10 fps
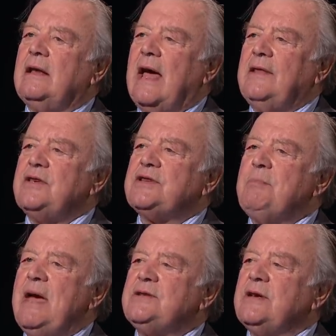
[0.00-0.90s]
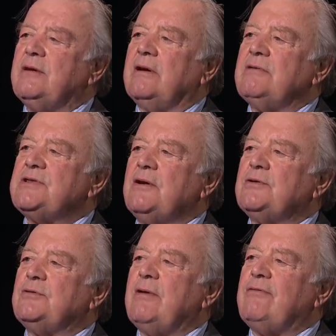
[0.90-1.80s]
had this amazing result
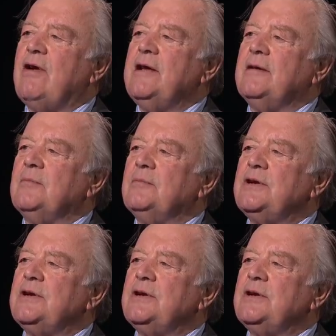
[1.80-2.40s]
to the referendum,